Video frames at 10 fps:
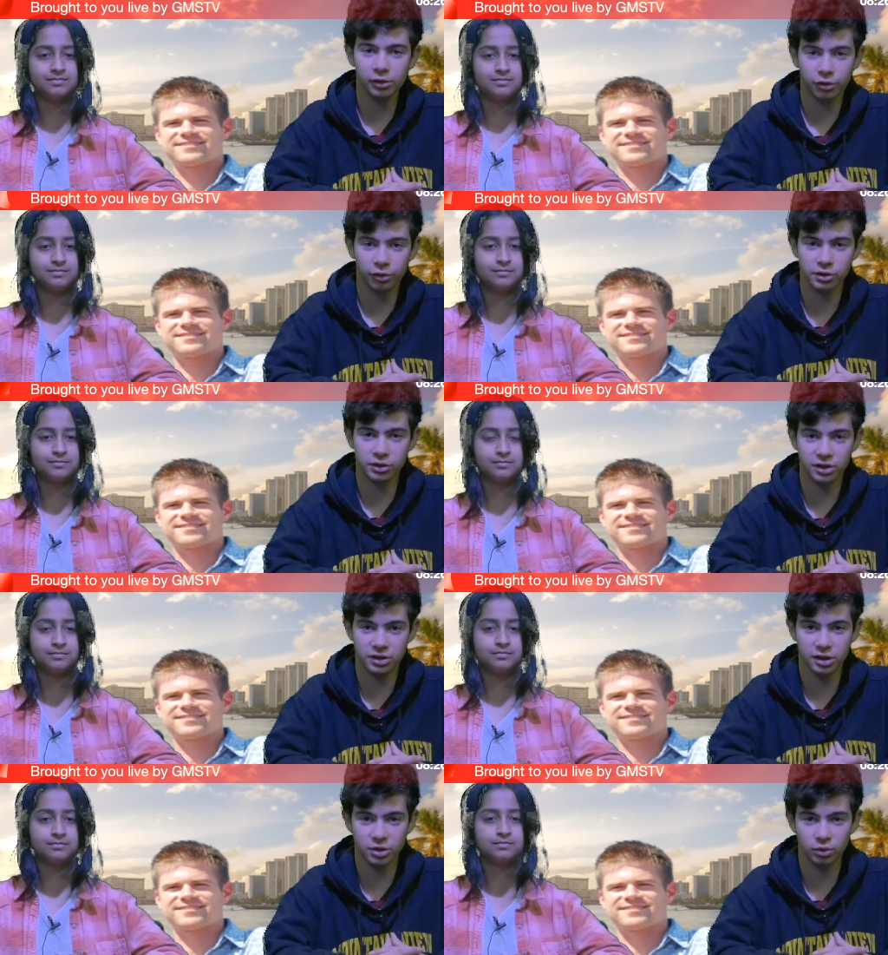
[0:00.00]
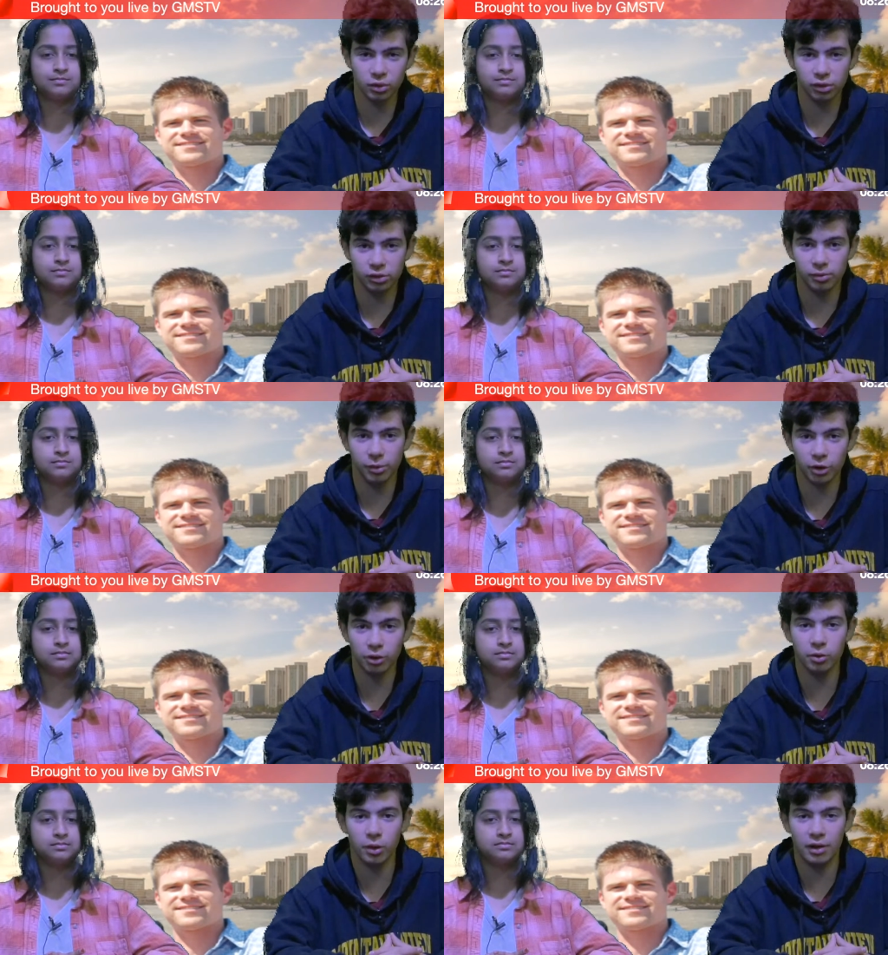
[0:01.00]
Speaker 1: Thursday schedule, and tomorrow
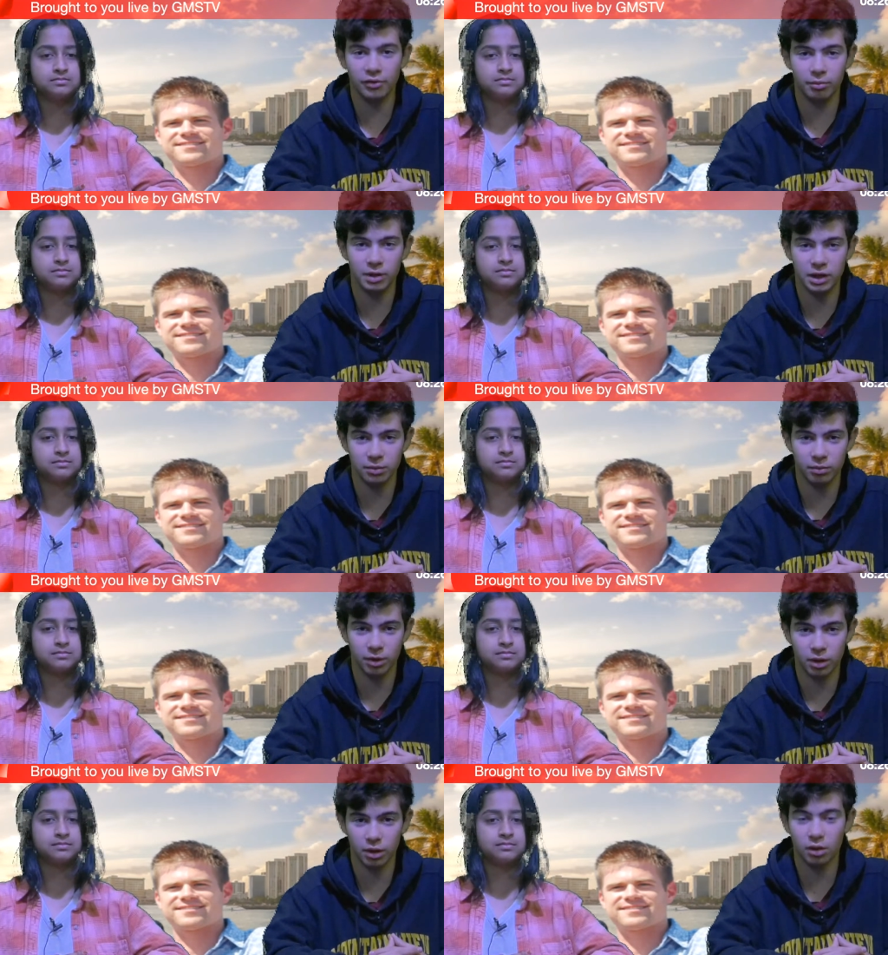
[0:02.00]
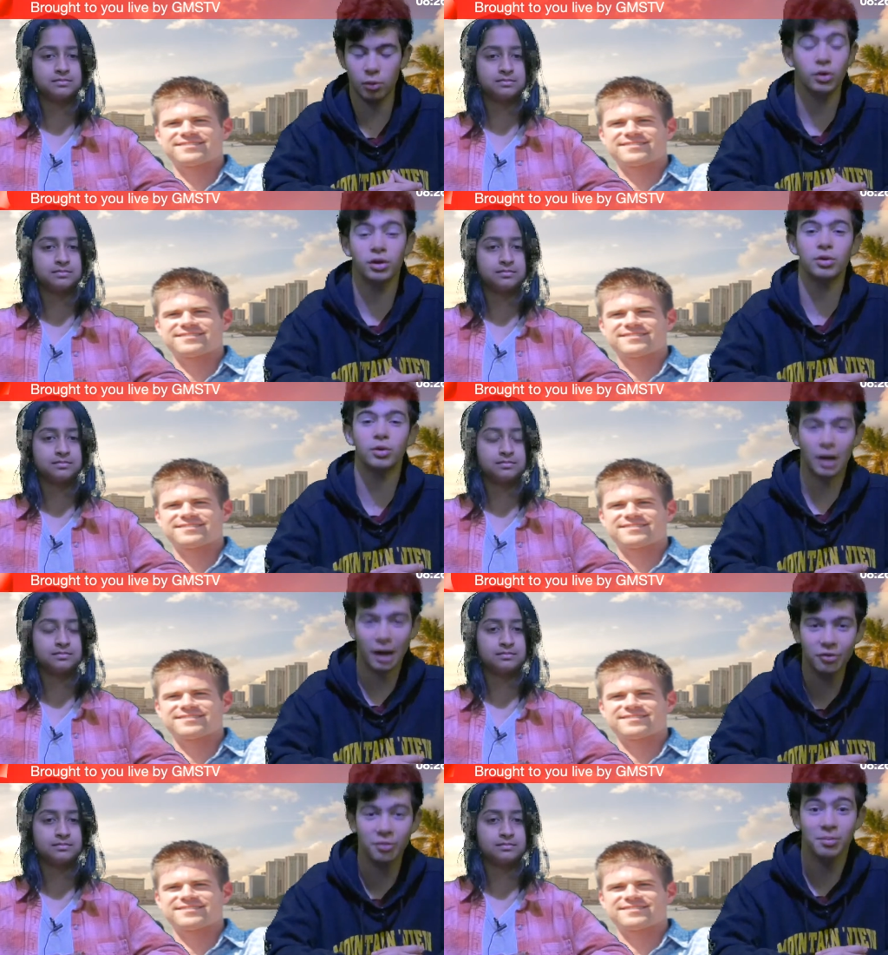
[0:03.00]
you will have a mini min. You will
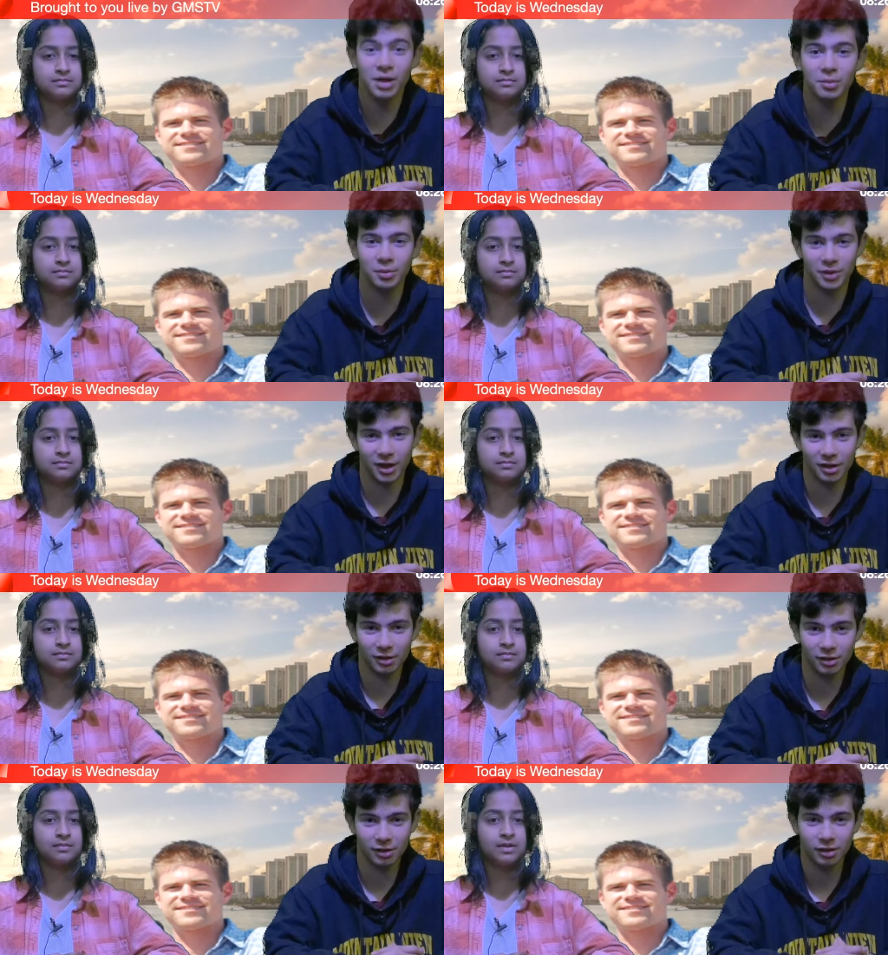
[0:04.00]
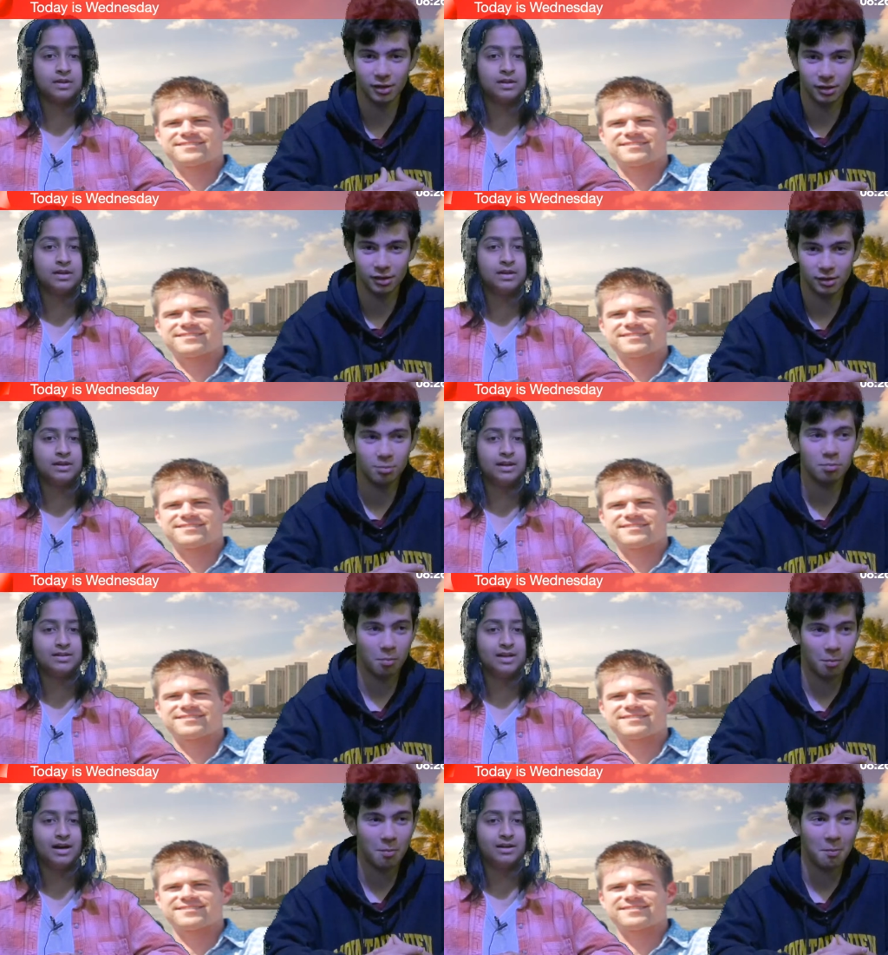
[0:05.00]
have a minimum day.
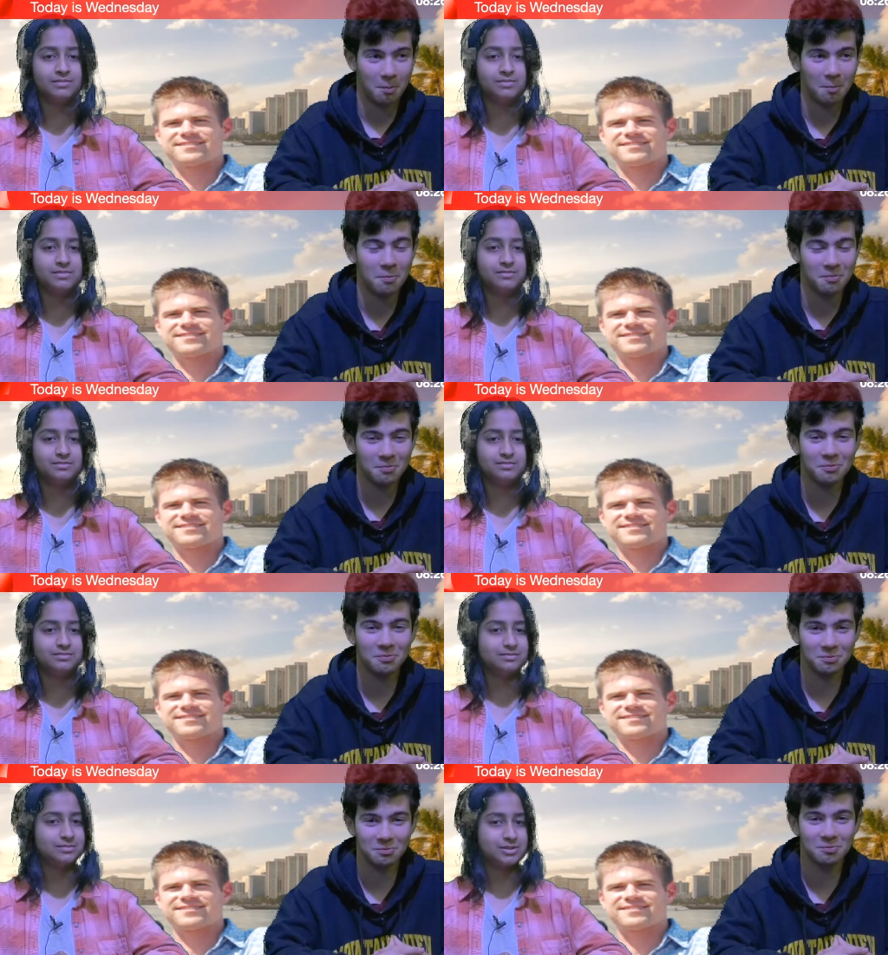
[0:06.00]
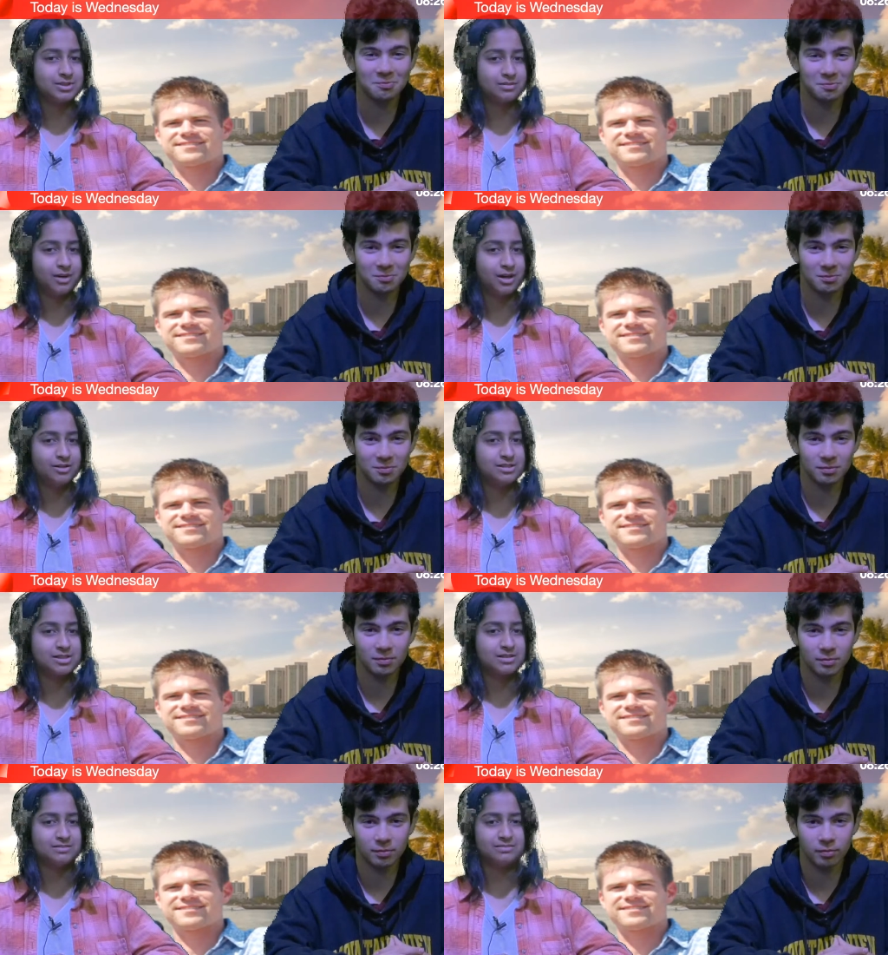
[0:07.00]
Speaker 2: Um, tomorrow is
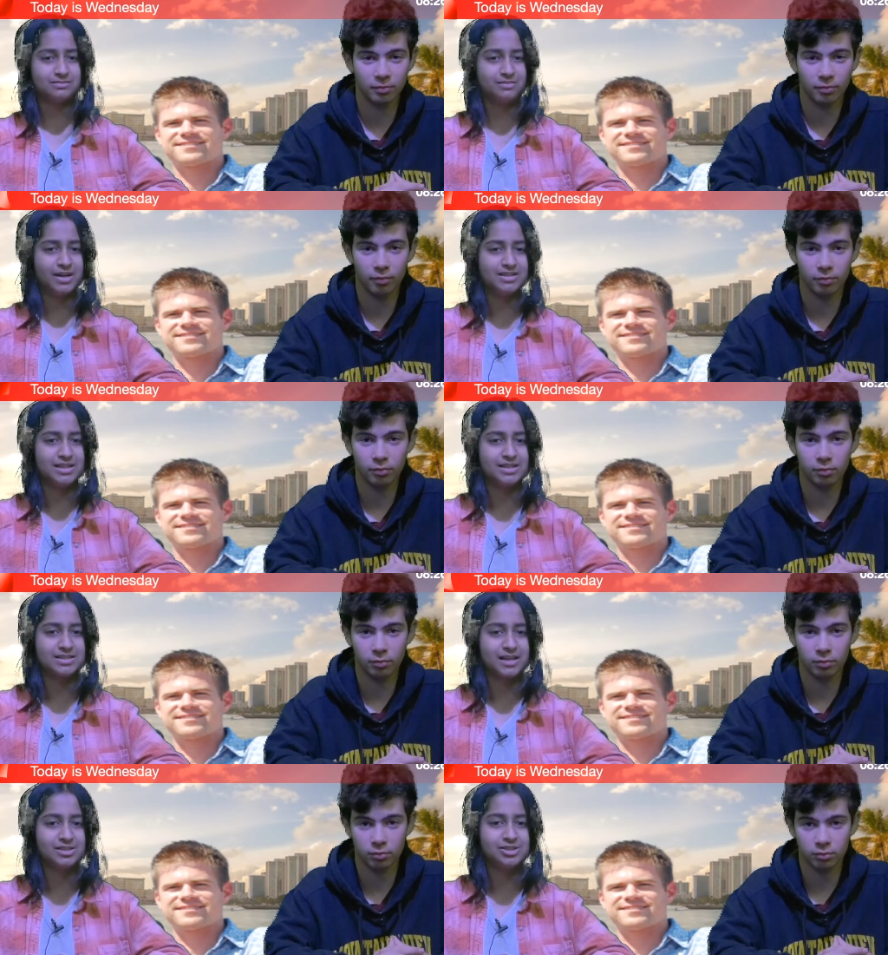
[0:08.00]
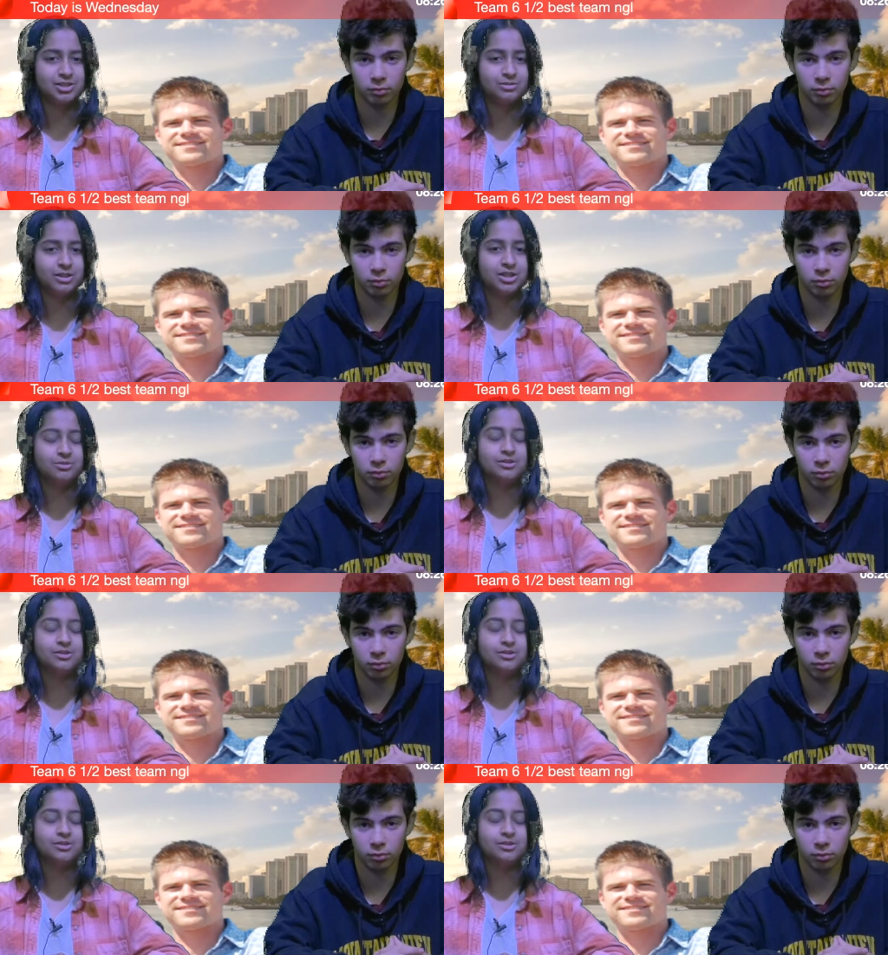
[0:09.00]
a Monday schedule where you will